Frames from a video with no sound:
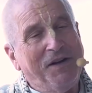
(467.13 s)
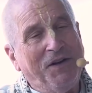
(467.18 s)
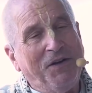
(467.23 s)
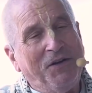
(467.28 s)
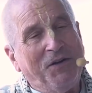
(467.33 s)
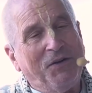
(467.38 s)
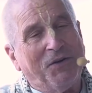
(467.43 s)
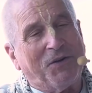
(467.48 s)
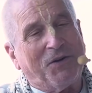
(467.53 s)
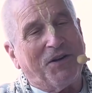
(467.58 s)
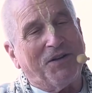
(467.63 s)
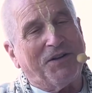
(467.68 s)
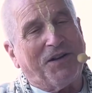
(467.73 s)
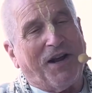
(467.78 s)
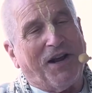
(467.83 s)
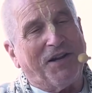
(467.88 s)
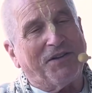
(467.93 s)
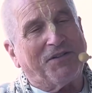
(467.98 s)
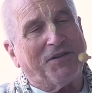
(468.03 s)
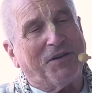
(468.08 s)
You can
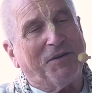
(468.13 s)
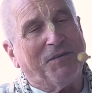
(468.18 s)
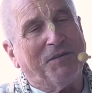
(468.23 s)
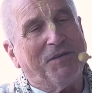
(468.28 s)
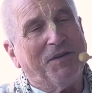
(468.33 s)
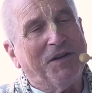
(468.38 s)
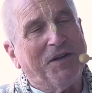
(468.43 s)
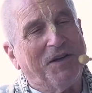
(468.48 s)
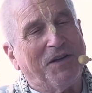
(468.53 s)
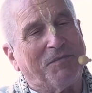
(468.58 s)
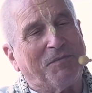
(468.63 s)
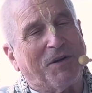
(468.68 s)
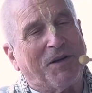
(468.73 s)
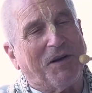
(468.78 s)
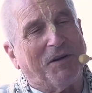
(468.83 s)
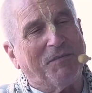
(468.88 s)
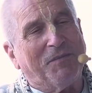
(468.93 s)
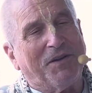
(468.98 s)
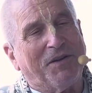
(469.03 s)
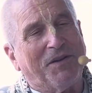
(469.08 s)
tie some, it's
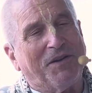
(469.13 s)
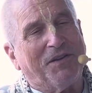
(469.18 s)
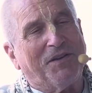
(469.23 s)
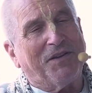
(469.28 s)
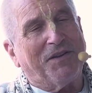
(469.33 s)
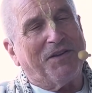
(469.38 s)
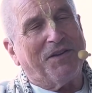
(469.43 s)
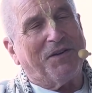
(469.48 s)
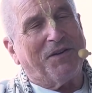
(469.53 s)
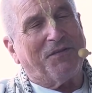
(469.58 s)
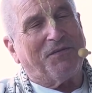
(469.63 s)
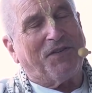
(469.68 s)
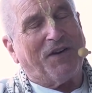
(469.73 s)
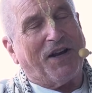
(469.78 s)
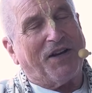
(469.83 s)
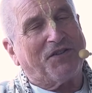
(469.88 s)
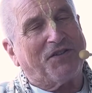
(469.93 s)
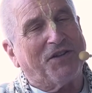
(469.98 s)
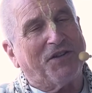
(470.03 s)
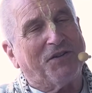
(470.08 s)
become their
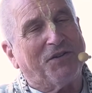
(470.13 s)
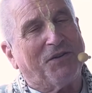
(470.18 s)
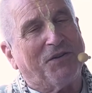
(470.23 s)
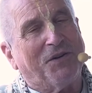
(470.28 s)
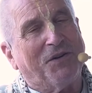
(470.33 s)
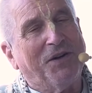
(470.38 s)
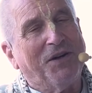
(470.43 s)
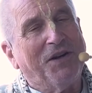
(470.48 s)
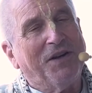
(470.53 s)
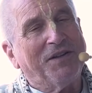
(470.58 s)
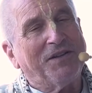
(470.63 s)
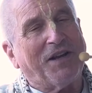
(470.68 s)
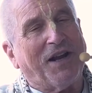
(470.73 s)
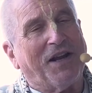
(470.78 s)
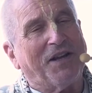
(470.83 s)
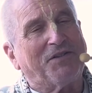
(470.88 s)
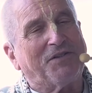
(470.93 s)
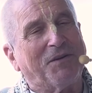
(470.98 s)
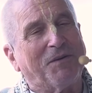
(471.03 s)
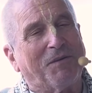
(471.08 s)
fashion to
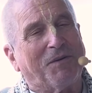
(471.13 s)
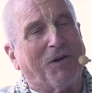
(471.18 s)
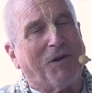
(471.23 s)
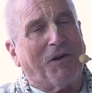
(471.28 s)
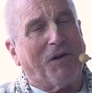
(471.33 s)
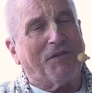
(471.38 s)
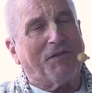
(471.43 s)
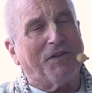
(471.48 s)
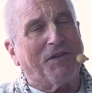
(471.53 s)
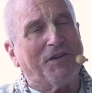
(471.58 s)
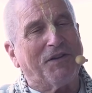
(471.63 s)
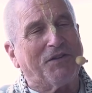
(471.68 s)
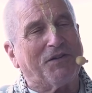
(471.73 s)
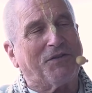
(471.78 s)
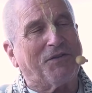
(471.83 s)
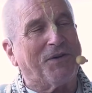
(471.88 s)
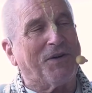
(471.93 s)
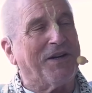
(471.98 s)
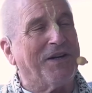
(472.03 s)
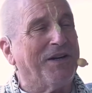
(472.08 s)
tie some cloth in this
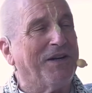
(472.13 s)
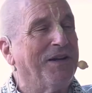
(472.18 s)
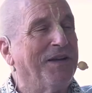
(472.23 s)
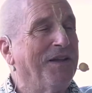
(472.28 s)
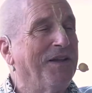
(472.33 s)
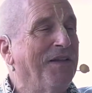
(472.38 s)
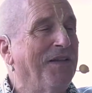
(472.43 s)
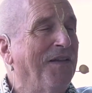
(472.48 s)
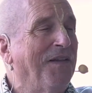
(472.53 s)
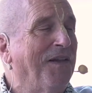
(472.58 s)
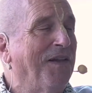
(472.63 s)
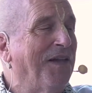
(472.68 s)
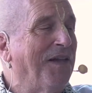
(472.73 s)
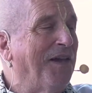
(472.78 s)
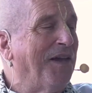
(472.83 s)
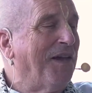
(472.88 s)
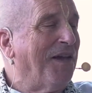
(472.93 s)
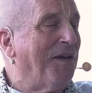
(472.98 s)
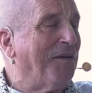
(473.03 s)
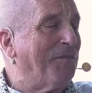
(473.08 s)
tree
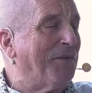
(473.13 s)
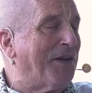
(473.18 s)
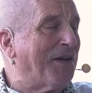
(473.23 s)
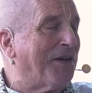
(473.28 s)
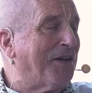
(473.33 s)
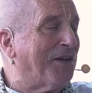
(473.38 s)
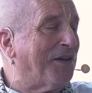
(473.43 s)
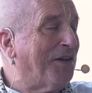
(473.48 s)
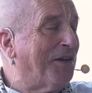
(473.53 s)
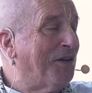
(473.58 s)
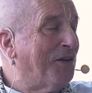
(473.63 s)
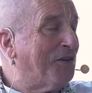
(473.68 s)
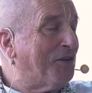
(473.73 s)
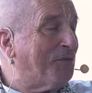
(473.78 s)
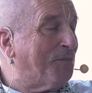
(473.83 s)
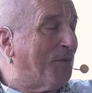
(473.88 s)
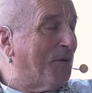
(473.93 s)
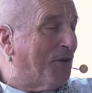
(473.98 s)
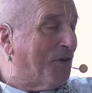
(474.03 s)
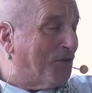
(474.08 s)
and make a
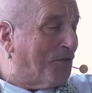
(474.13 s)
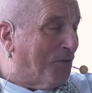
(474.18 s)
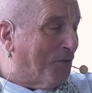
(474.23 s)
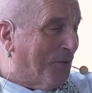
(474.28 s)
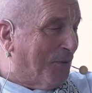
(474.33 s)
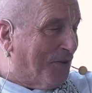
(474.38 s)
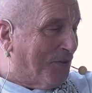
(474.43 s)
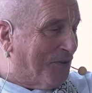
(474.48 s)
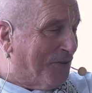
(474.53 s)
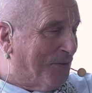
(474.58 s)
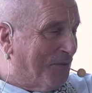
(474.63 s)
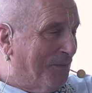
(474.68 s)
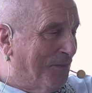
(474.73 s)
spiritual wish.